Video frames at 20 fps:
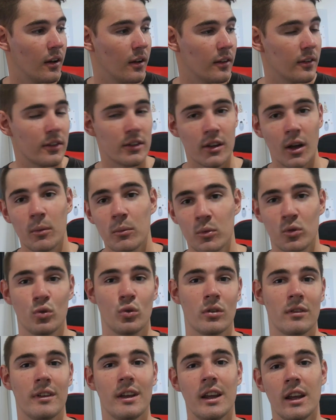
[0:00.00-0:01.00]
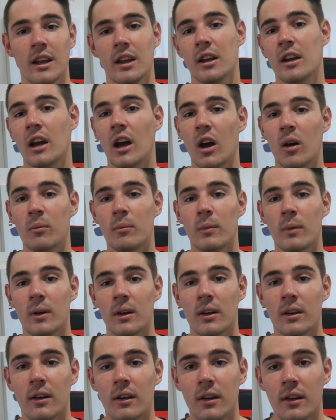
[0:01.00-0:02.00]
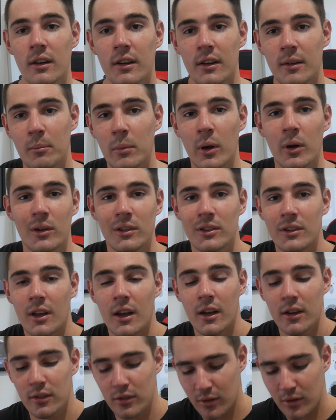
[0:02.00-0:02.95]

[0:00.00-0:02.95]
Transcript: some sort of income per se.